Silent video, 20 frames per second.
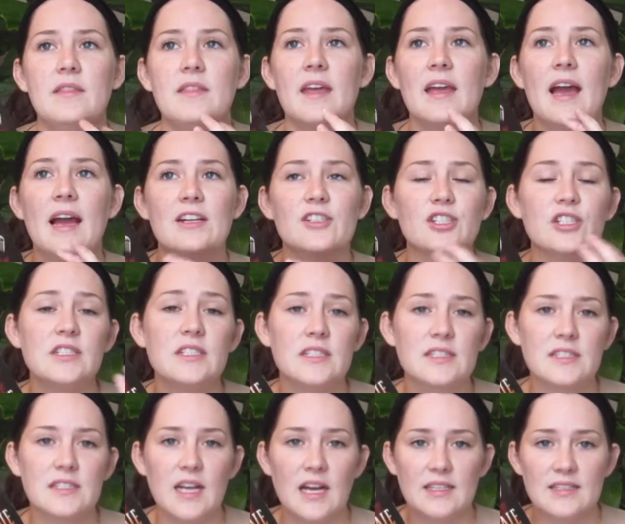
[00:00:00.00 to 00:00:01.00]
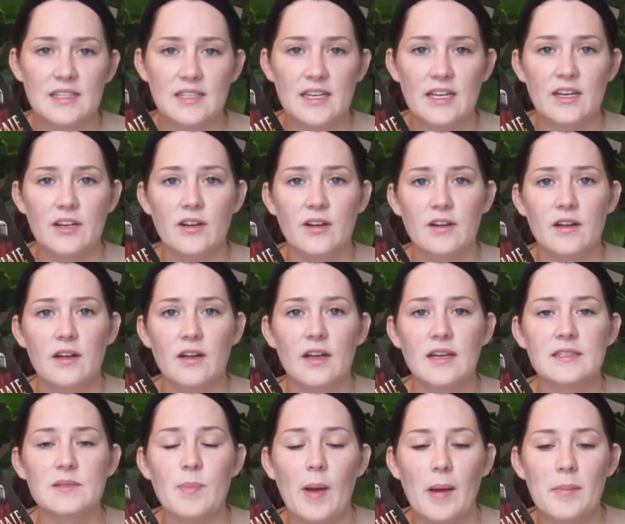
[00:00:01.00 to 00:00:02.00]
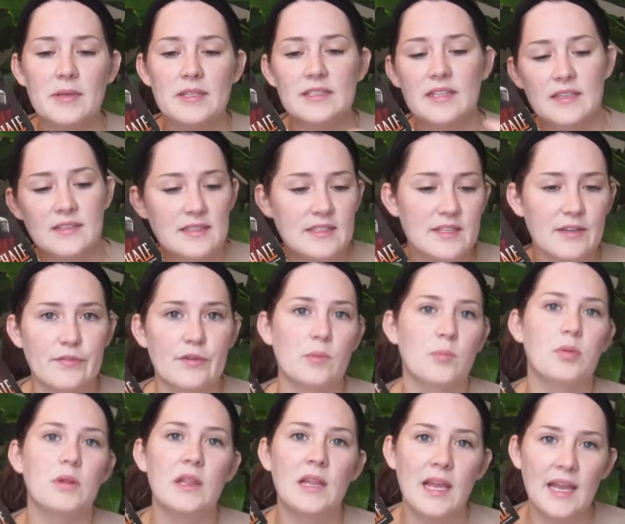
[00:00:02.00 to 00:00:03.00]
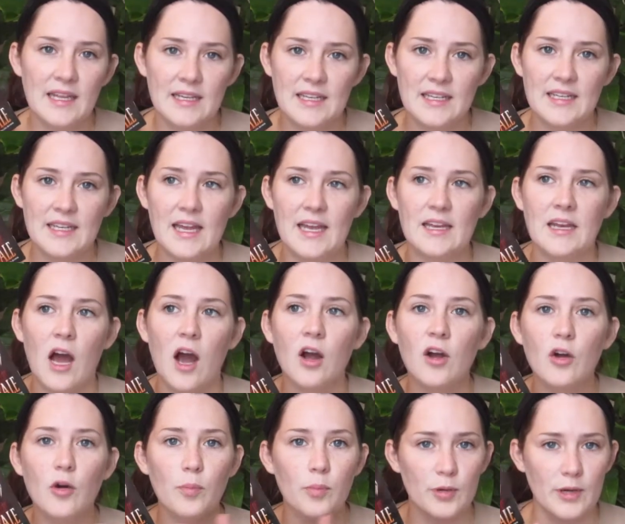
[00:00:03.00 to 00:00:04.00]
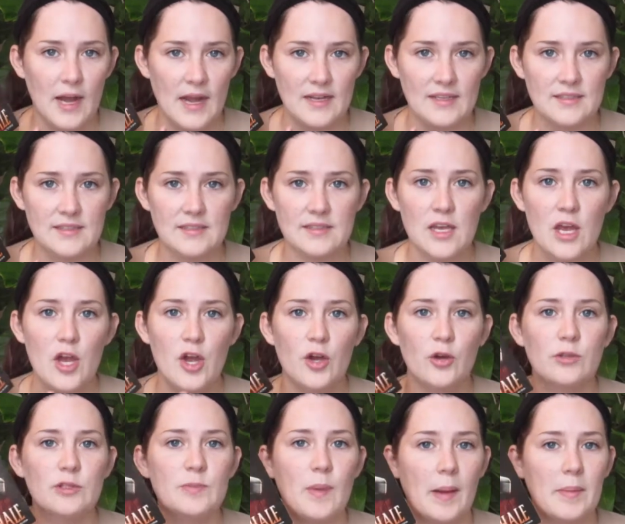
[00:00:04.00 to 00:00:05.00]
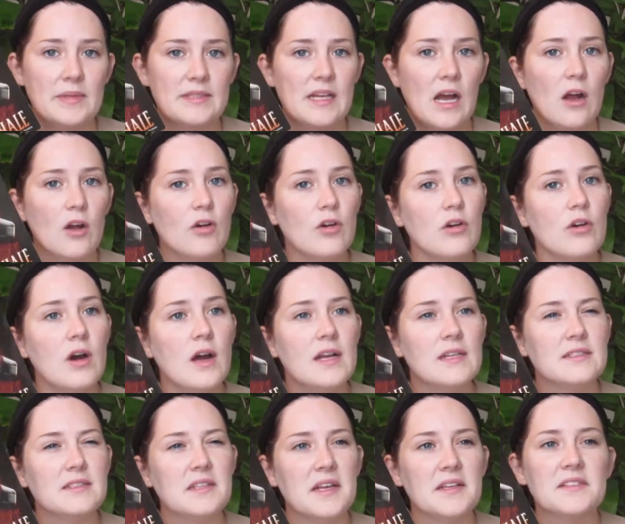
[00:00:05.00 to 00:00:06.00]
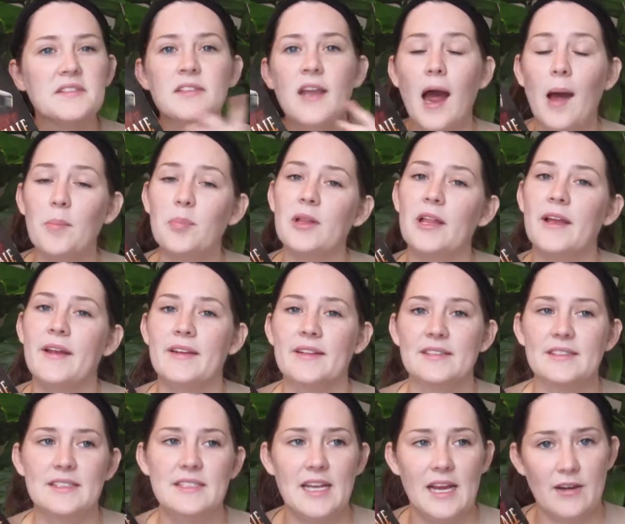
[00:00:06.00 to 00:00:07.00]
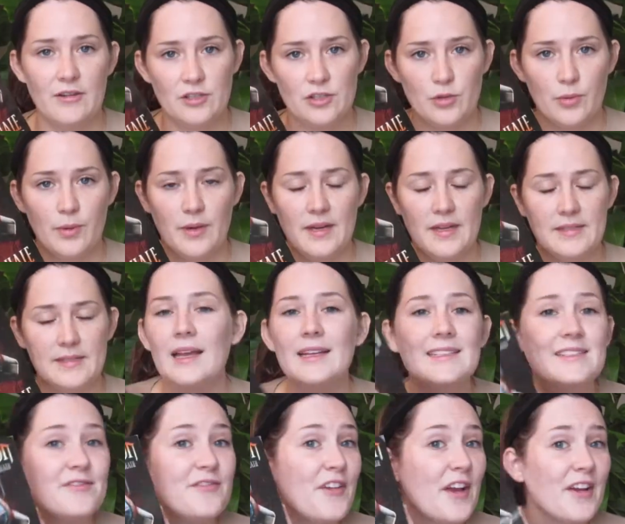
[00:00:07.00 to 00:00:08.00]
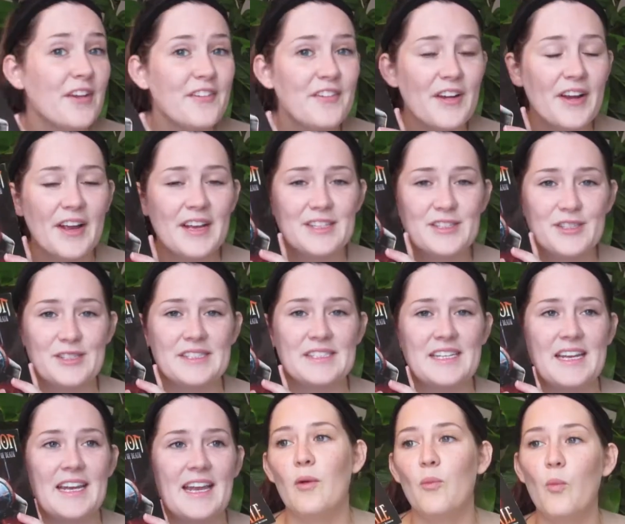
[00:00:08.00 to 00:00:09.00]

They actually discuss in here, because Bobby says a different planet, and Uncle Press, who is Bobby's uncle, says not planets, territories. It's very, very interesting.